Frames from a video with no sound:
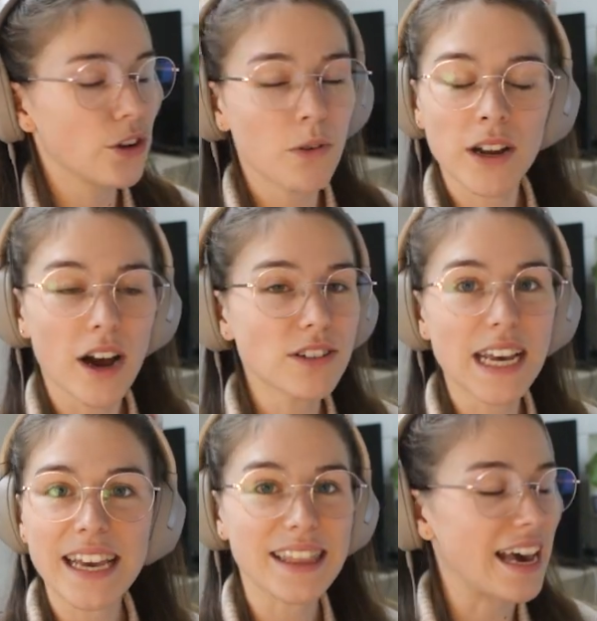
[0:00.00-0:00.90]
You know what? I'll
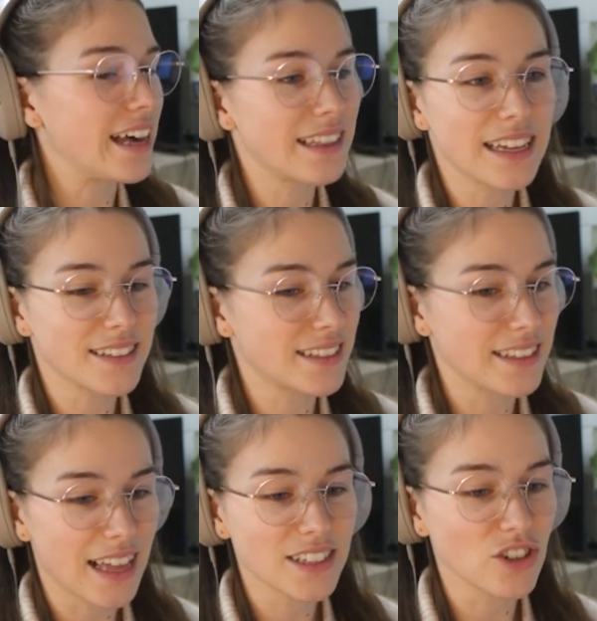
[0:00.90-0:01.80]
take that.
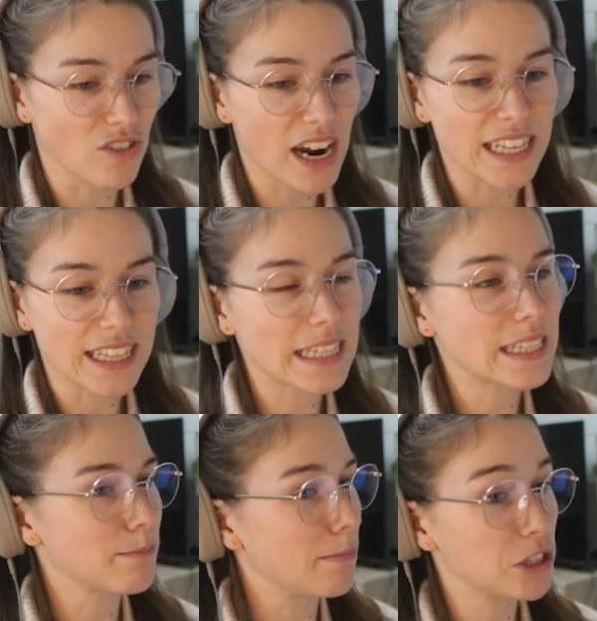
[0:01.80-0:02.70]
That's great.
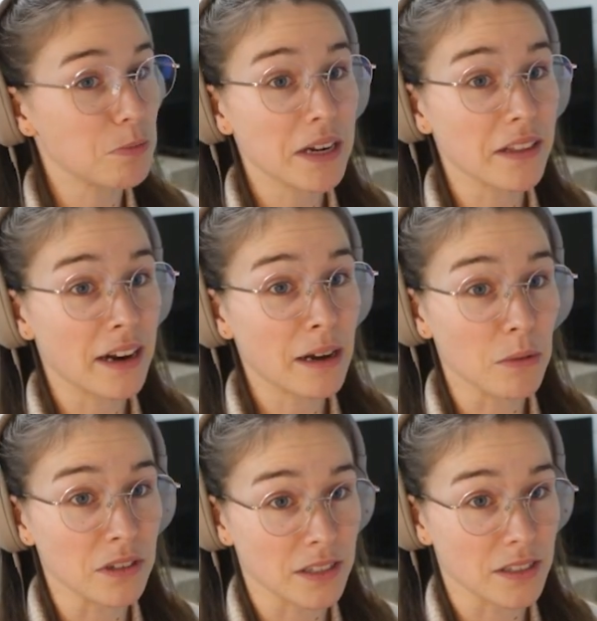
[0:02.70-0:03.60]
That's much better than I
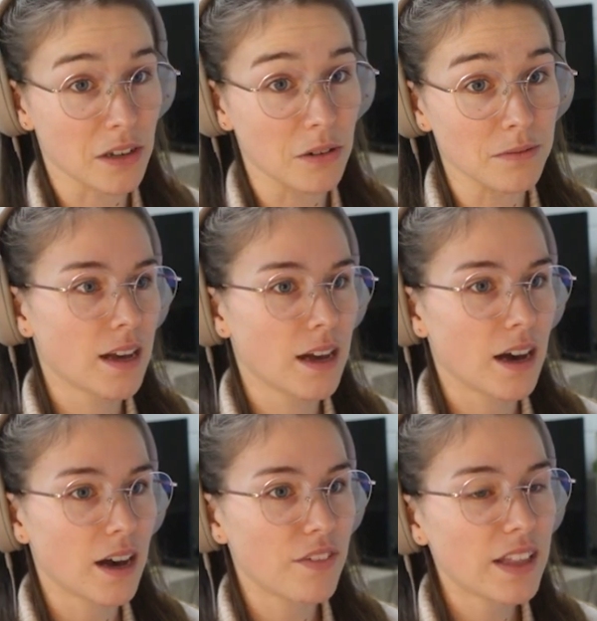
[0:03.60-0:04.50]
was in school.
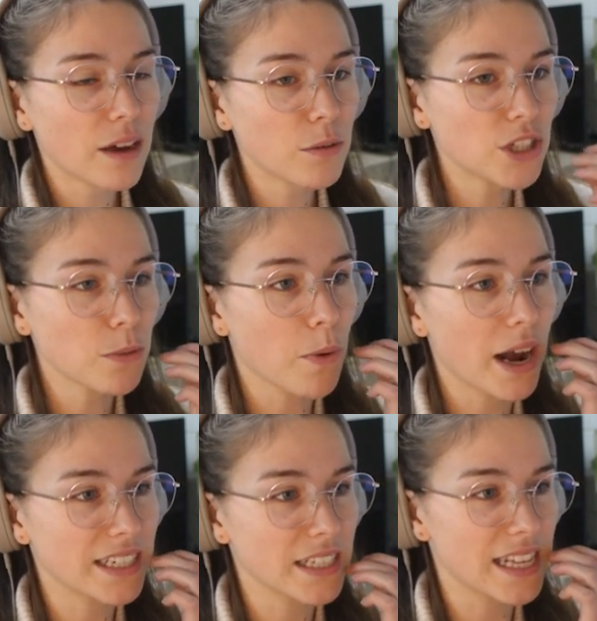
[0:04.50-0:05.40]
I feel like we should
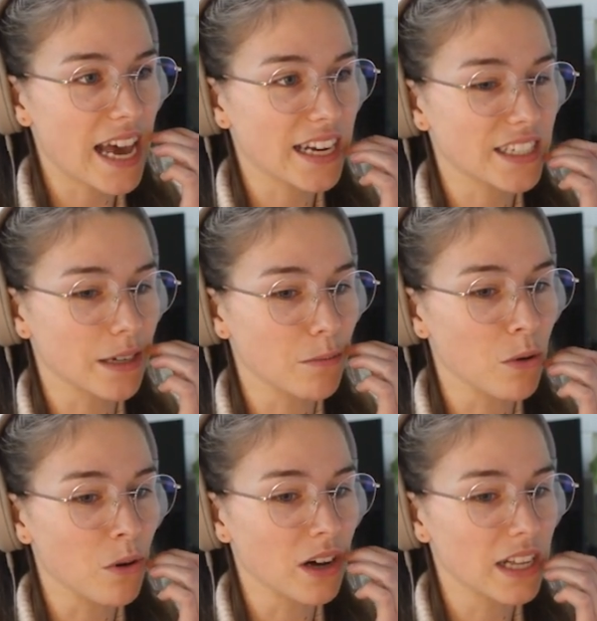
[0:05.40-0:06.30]
practice acting
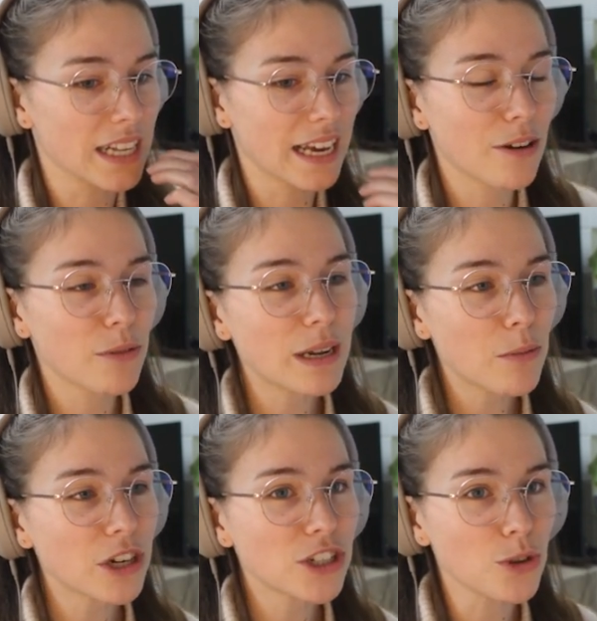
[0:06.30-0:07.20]
more. Like, I
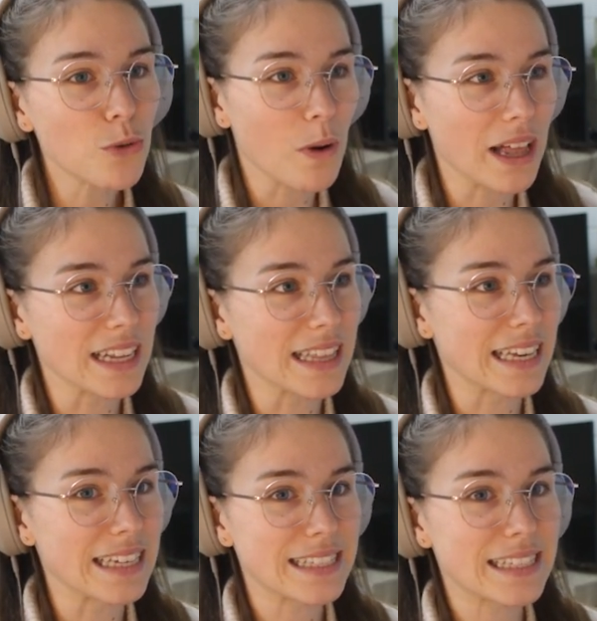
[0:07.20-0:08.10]
really want to do well at
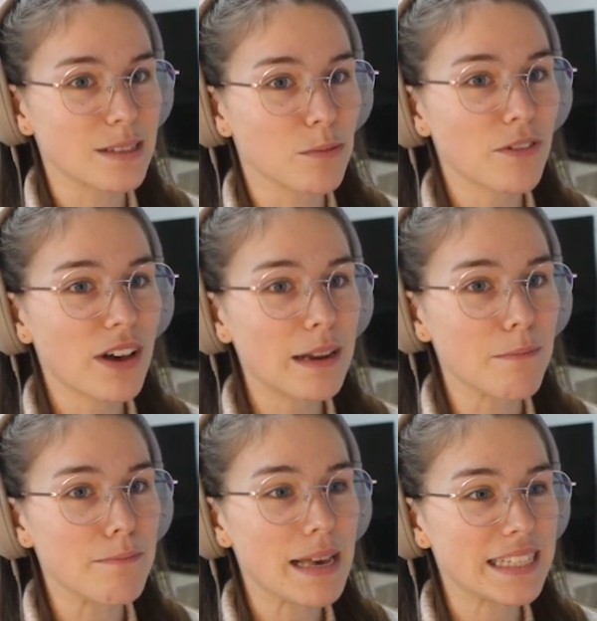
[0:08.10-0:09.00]
this. We've kind
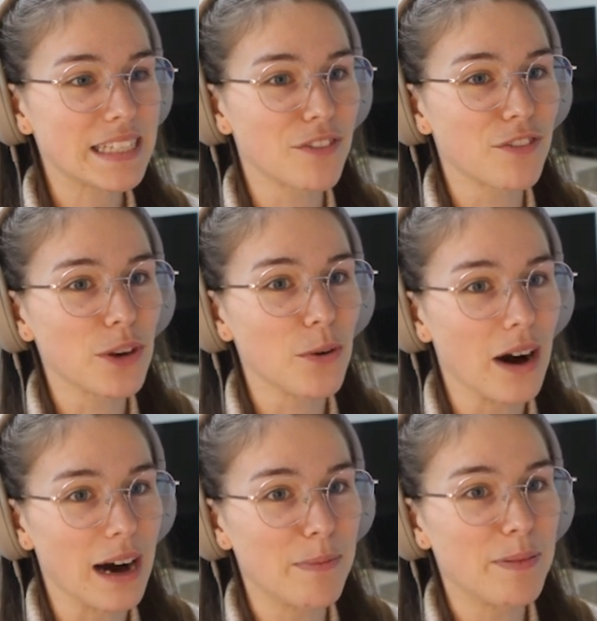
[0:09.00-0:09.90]
of messed a few
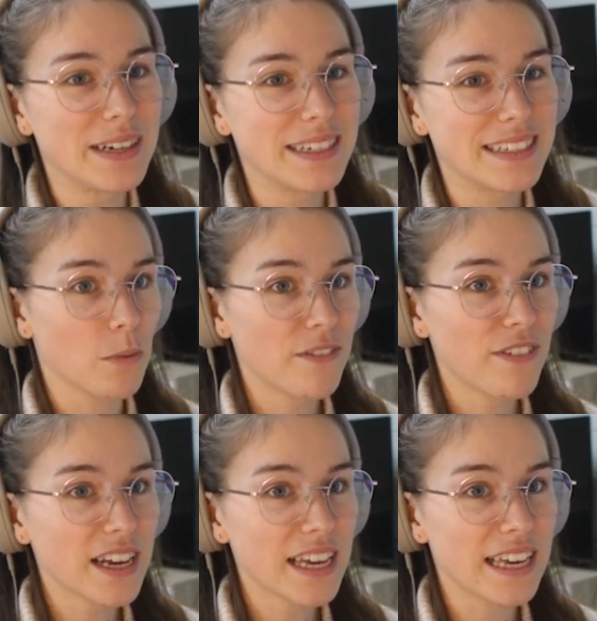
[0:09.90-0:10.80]
up. Oh, we're
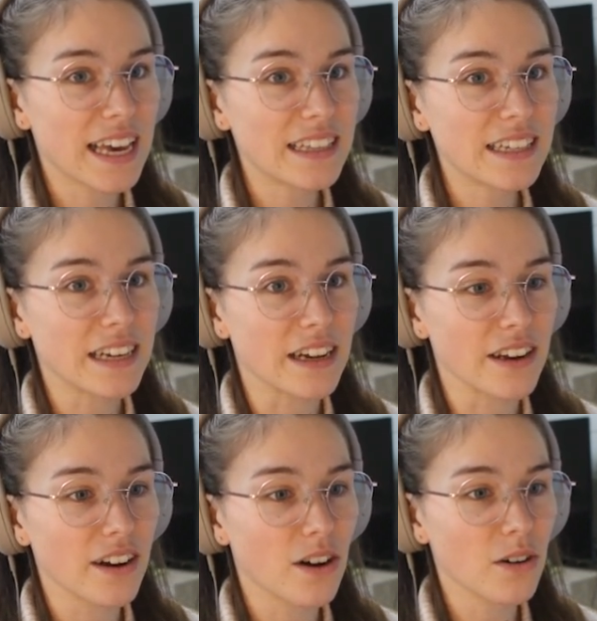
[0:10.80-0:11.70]
fucking killing
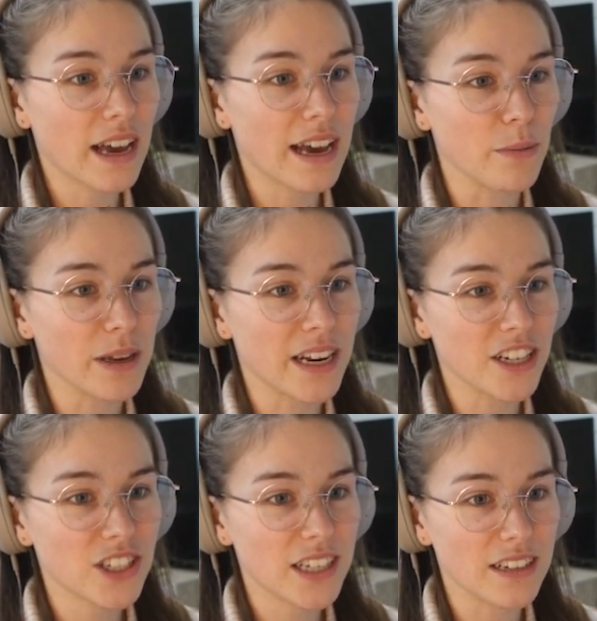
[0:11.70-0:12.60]
it. Okay, we can
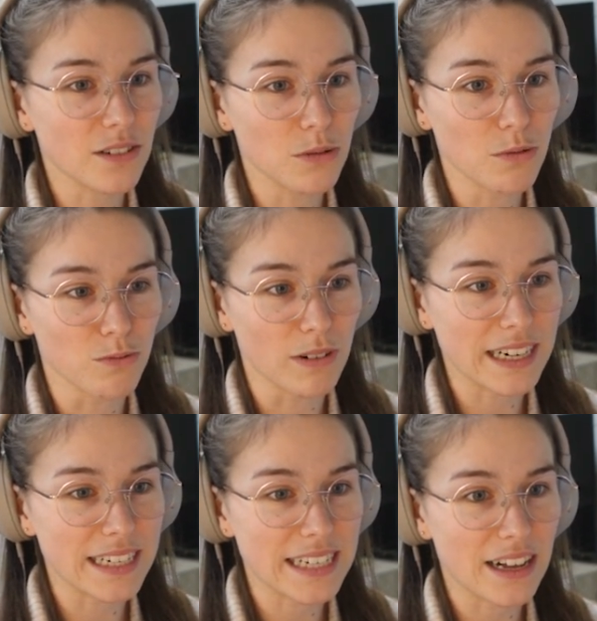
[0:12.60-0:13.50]
actually
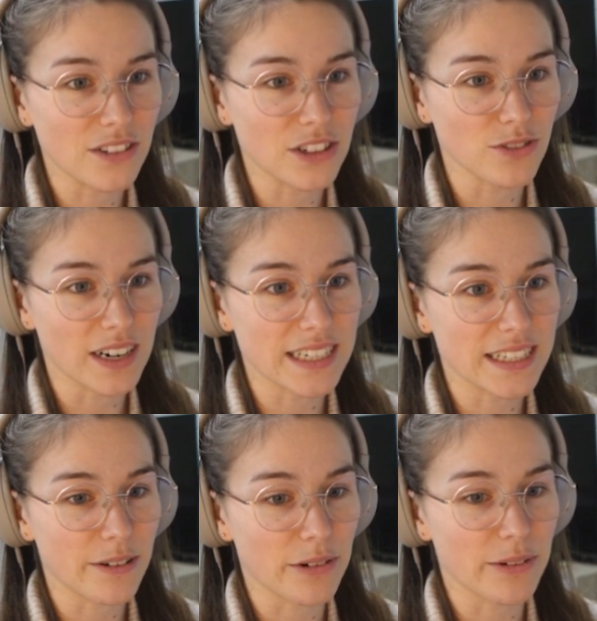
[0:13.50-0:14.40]
already tell the
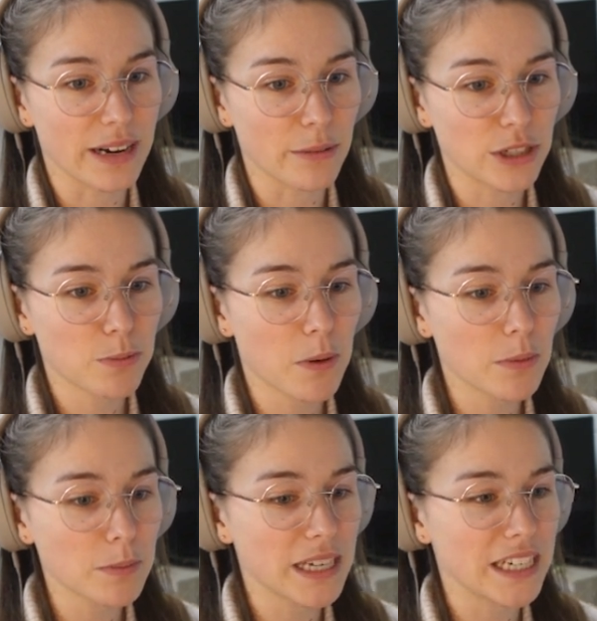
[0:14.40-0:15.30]
director that we're ready. We should
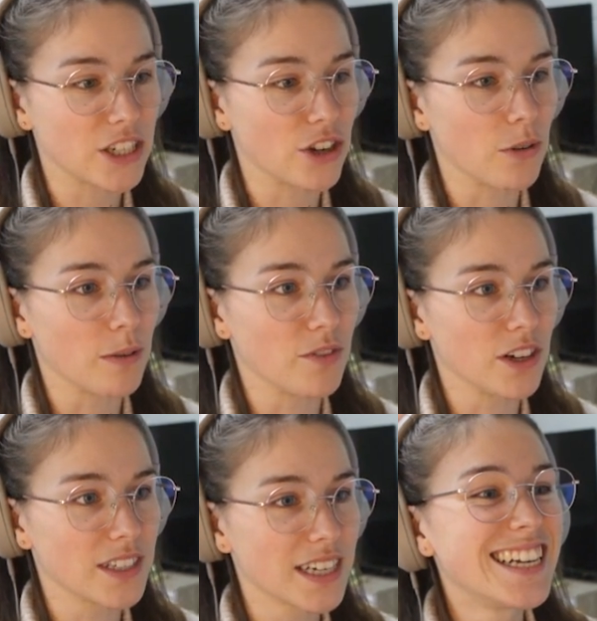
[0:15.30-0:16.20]
probably get to know him
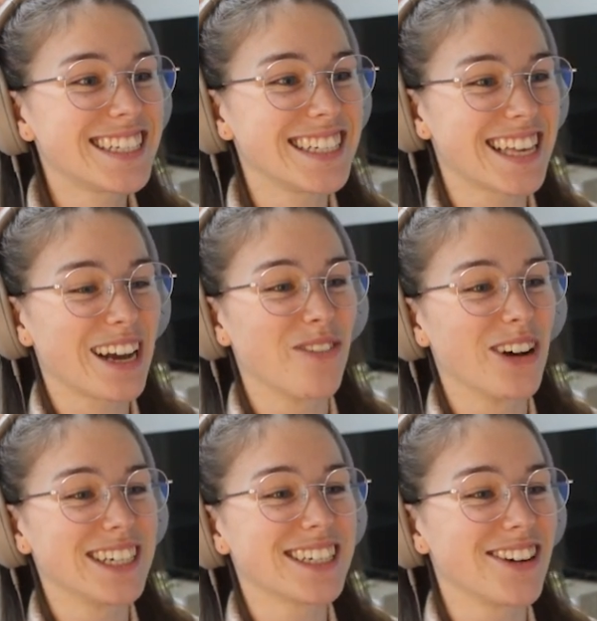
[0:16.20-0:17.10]
first. She's like
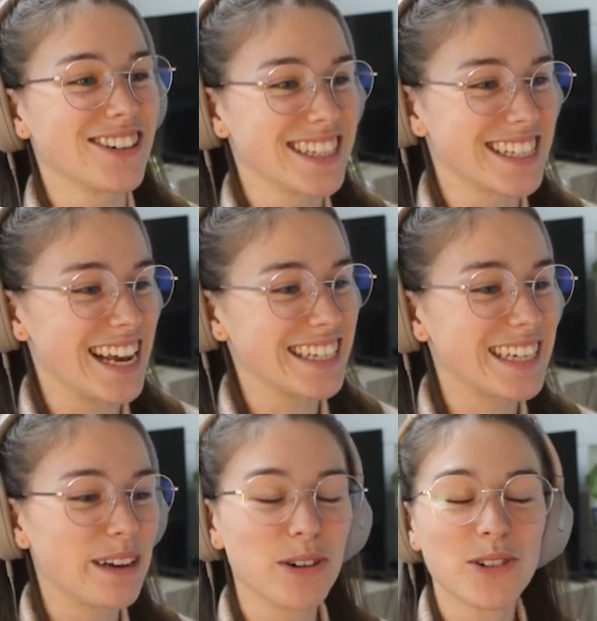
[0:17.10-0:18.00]
wanting to go to the
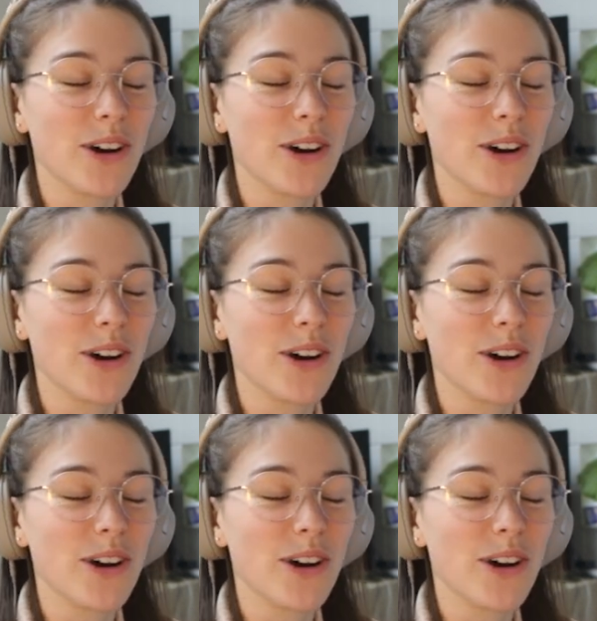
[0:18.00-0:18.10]
snacks table.